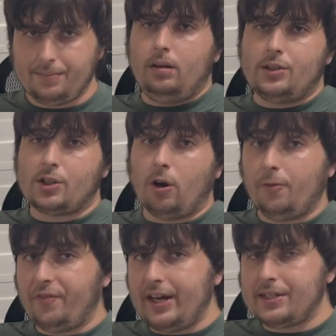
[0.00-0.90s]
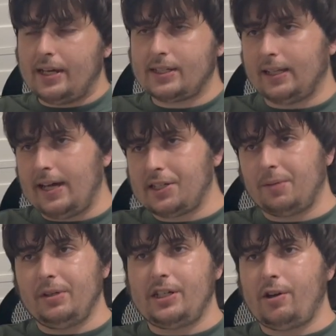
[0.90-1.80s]
Scarface has classic
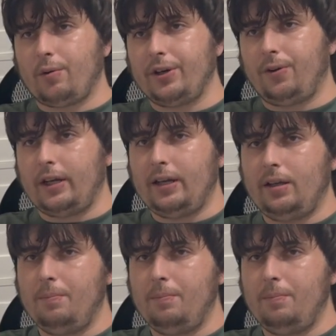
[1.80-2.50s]
material in